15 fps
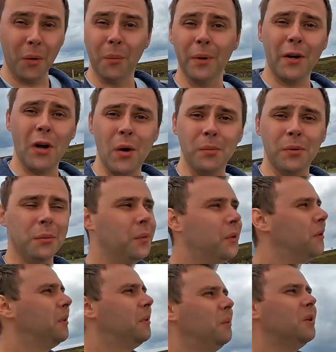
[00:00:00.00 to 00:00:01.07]
done what I hoped it
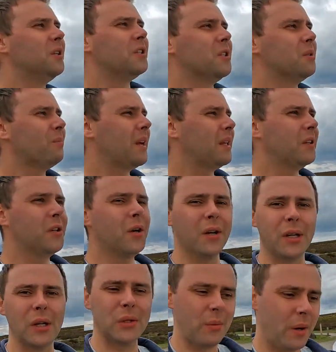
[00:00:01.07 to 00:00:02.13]
would, which is make the
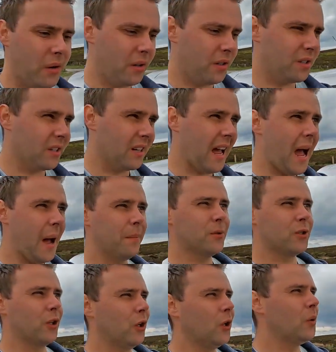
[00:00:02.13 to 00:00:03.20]
cooking experience an
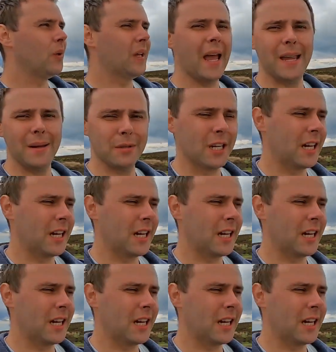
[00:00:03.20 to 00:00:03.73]
absolute game